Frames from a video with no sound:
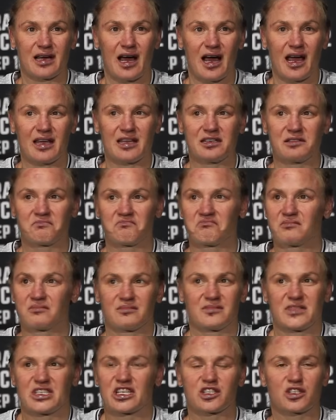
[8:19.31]
I
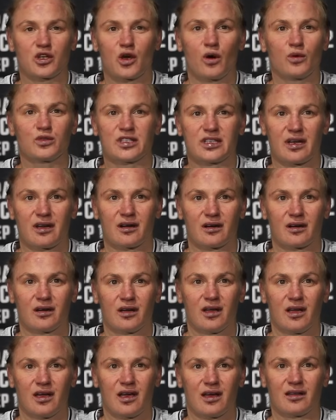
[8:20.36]
just go there
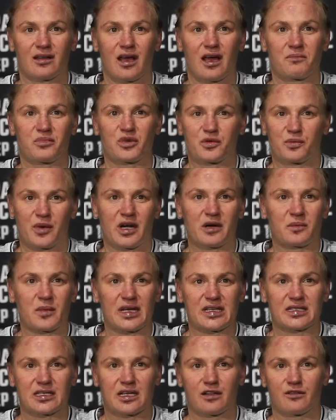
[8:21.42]
and I prepare
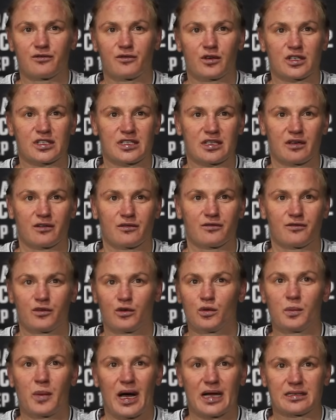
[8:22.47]
myself for the
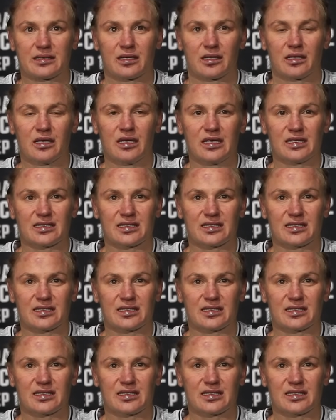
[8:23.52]
full battle.